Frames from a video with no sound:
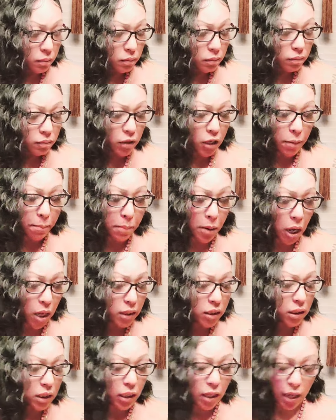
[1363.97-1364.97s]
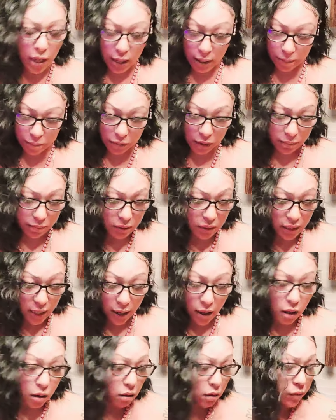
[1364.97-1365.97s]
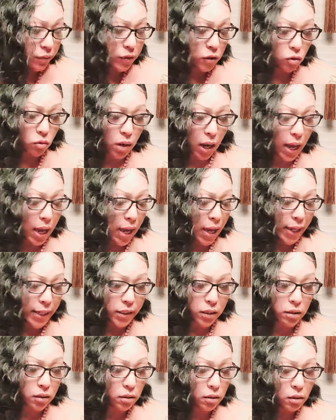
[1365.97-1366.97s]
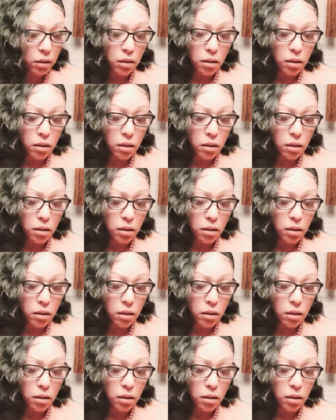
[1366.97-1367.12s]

They're bossing up themselves, you guys.